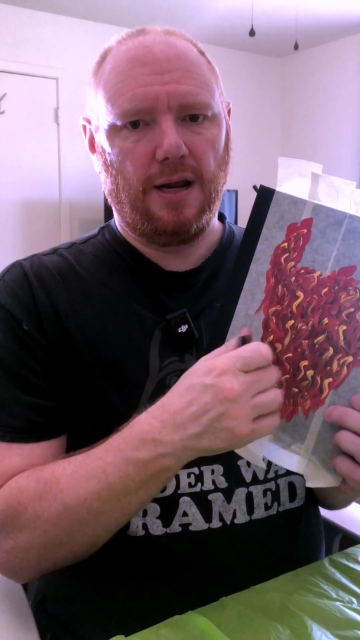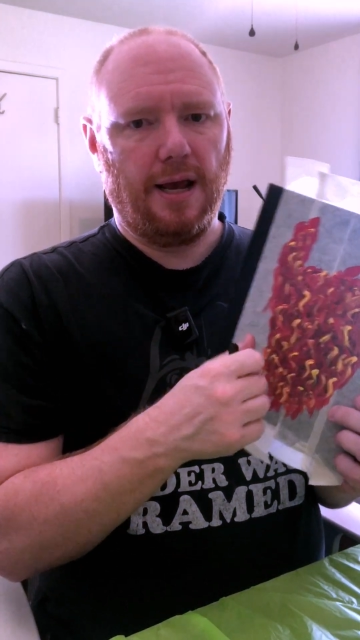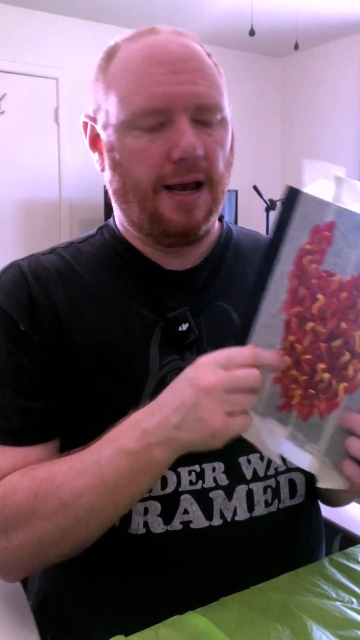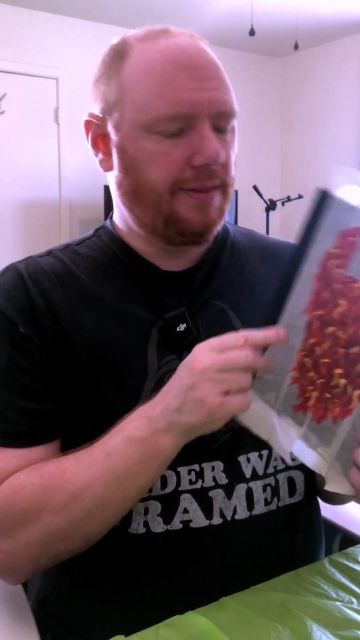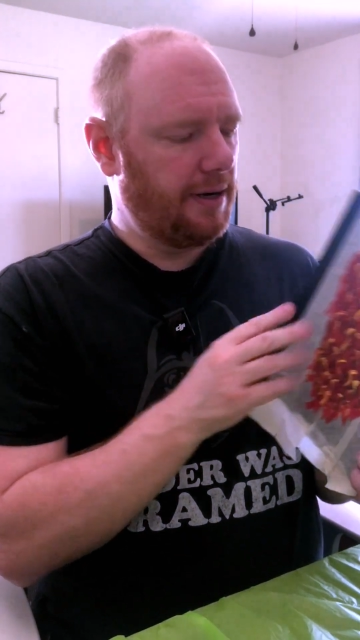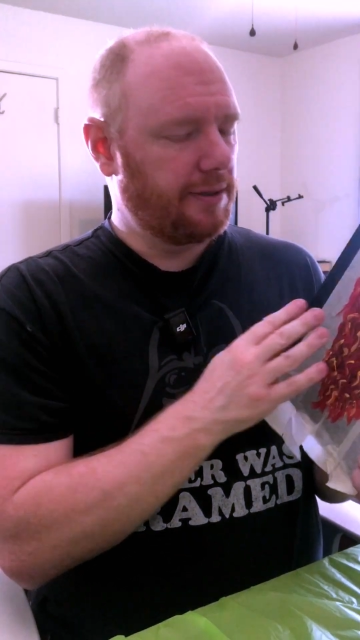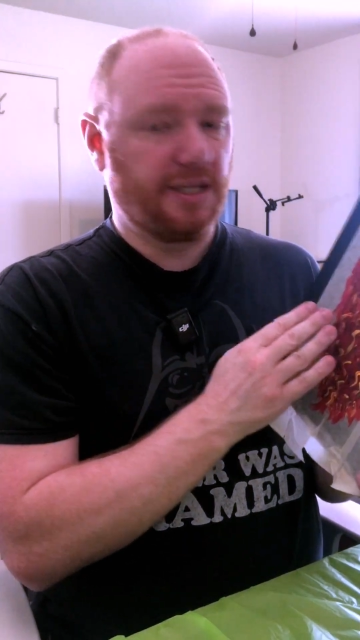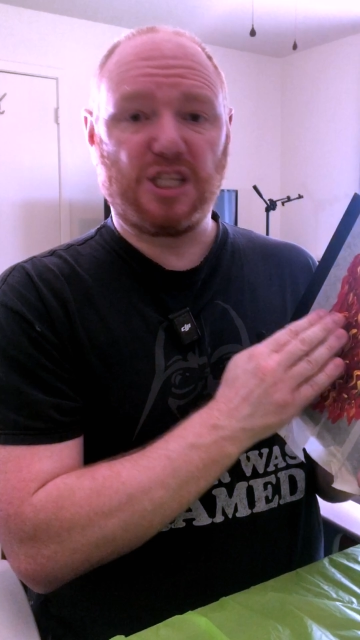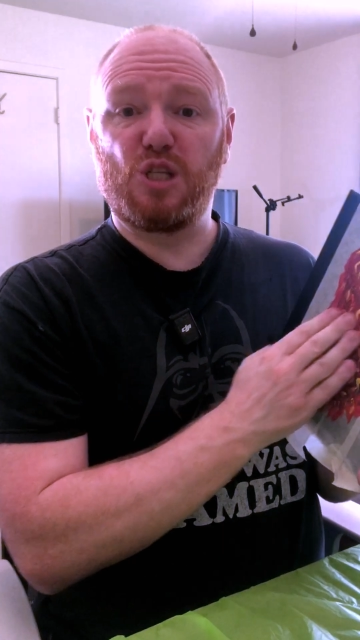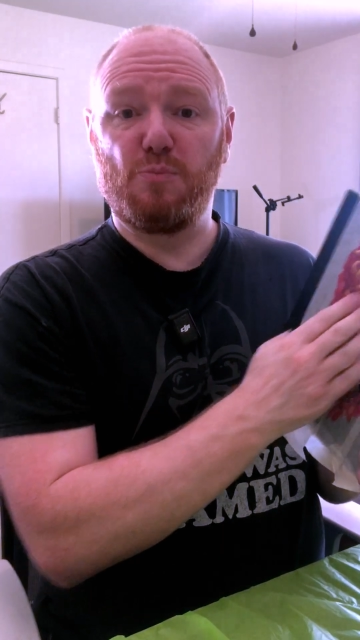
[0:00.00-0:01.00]
and then I'm gonna
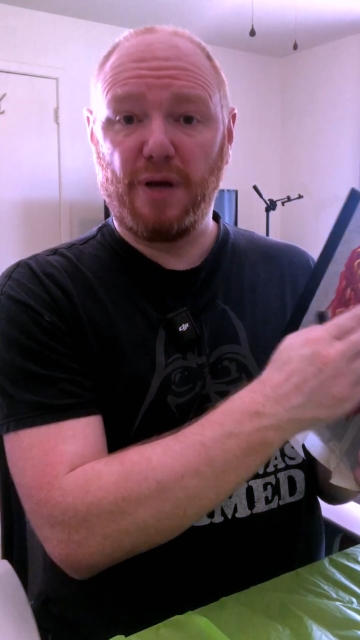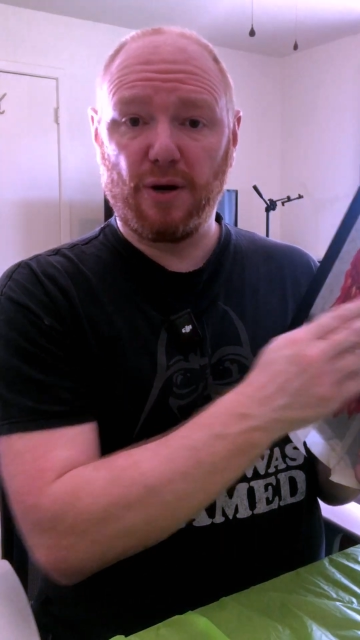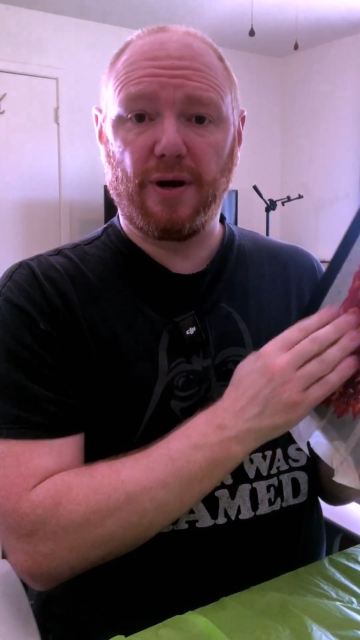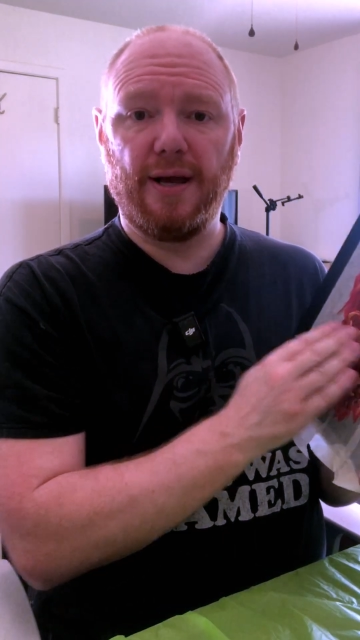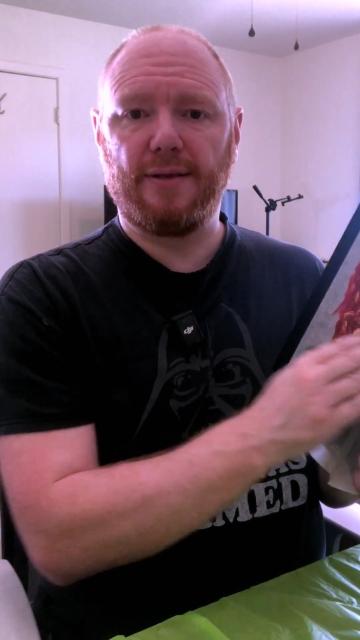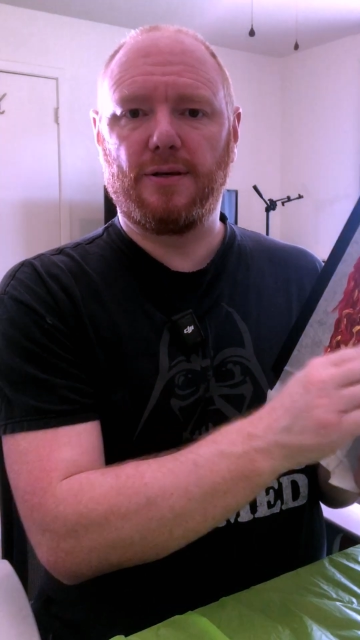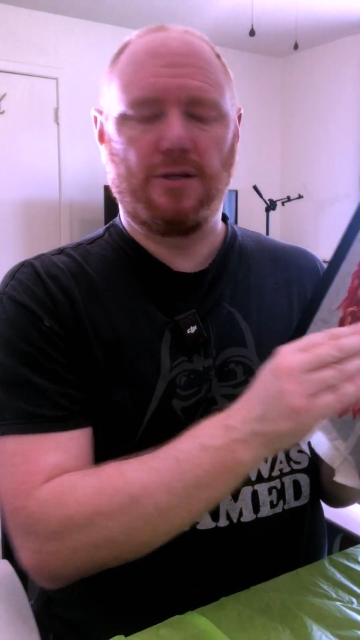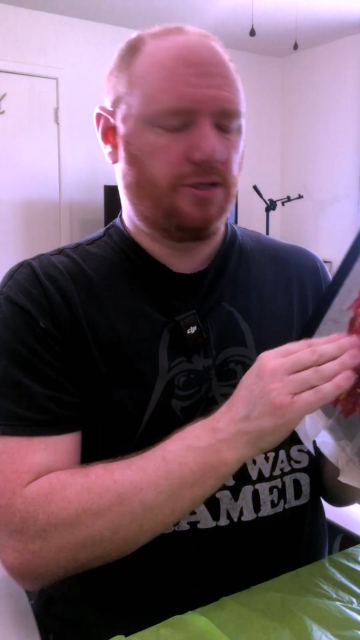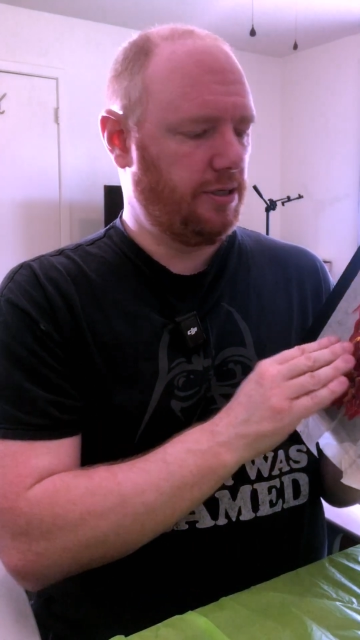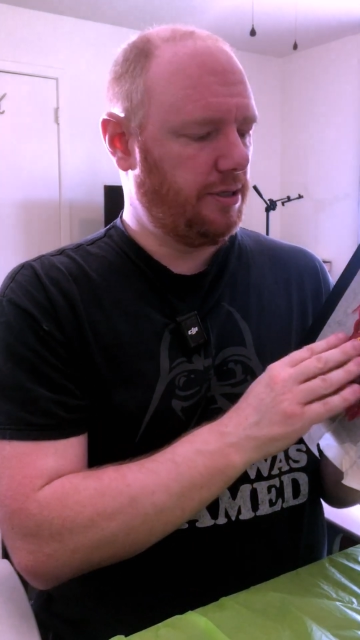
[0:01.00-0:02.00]
smear it
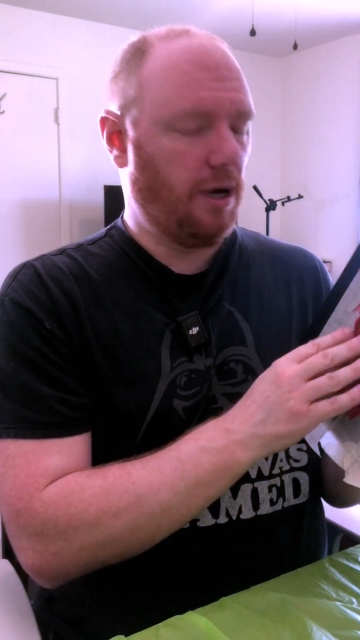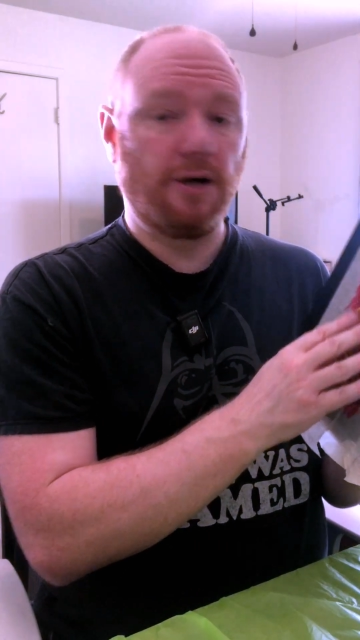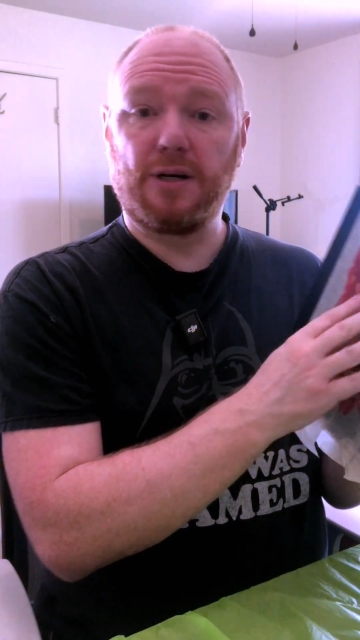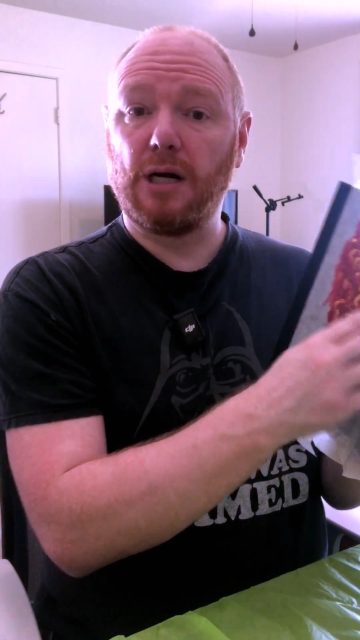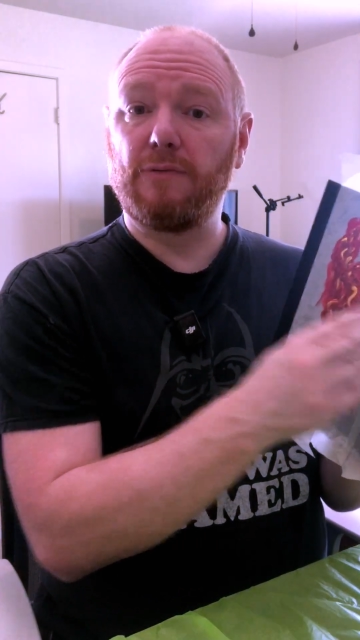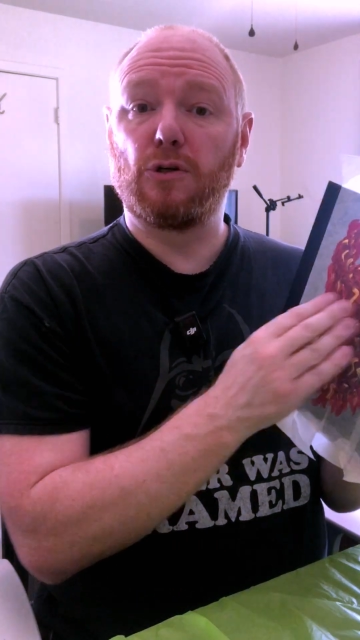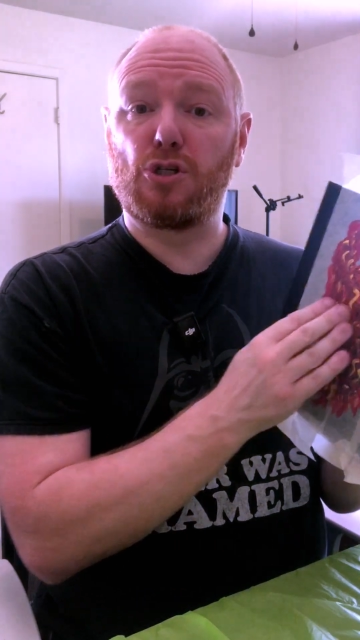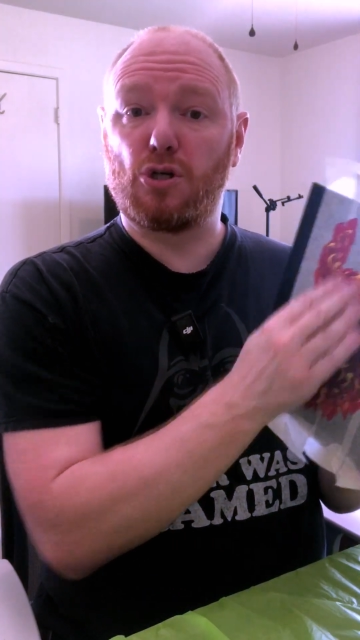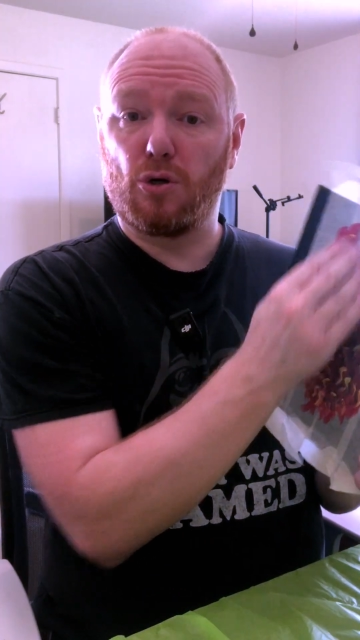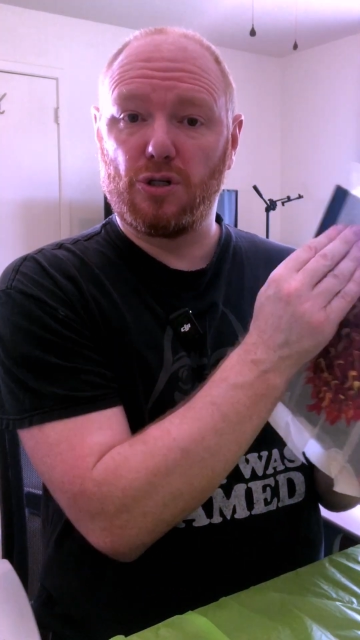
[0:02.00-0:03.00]
to uncover
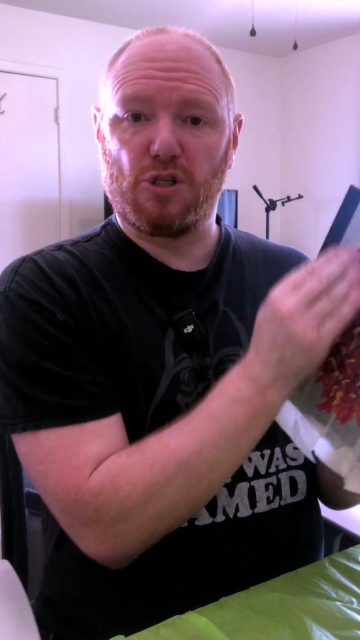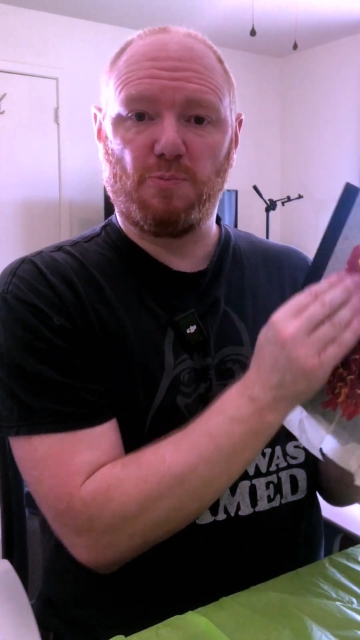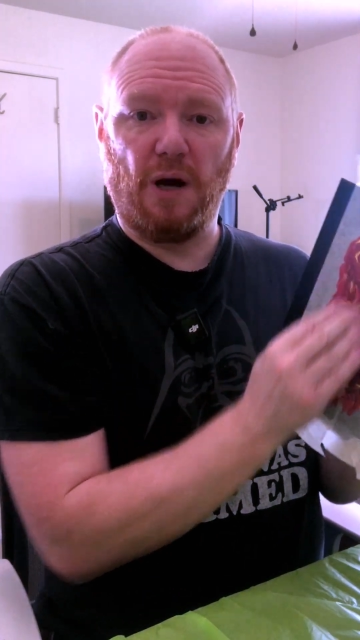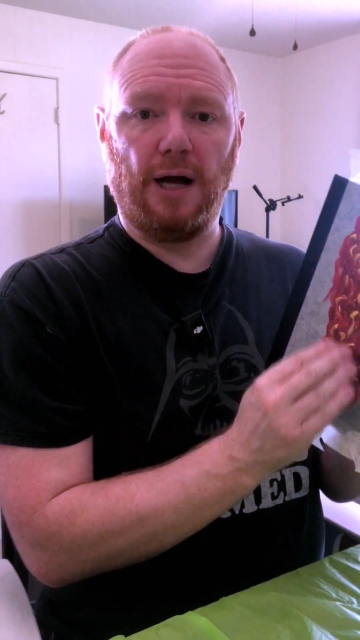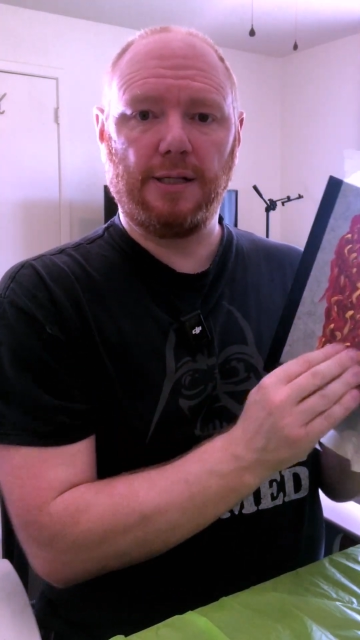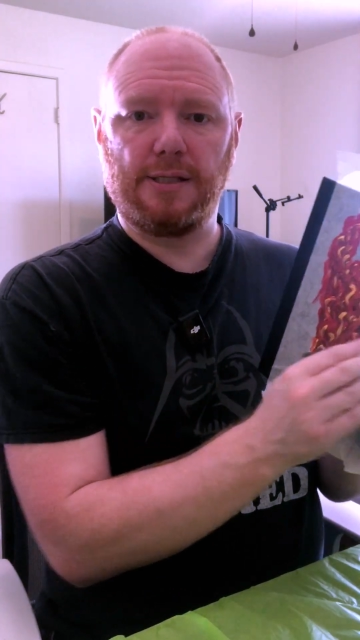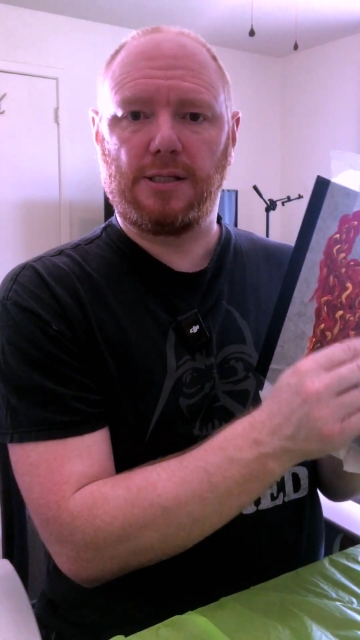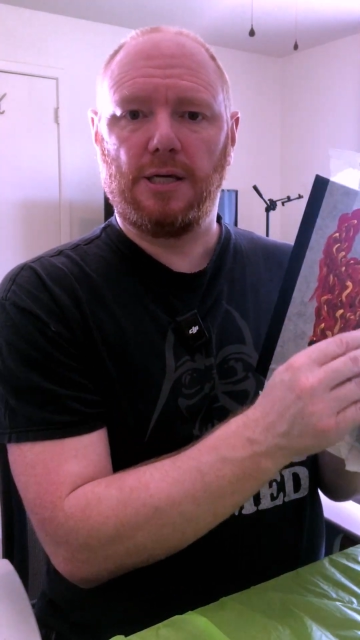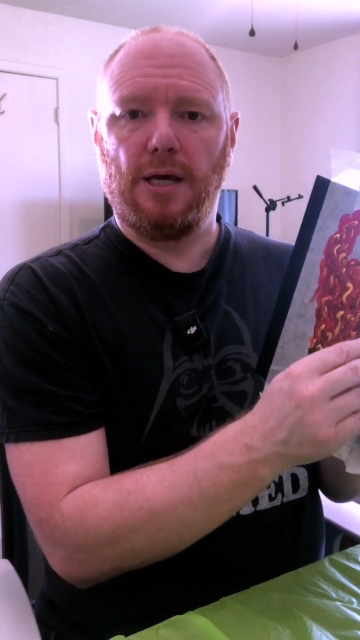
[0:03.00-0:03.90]
certain spots.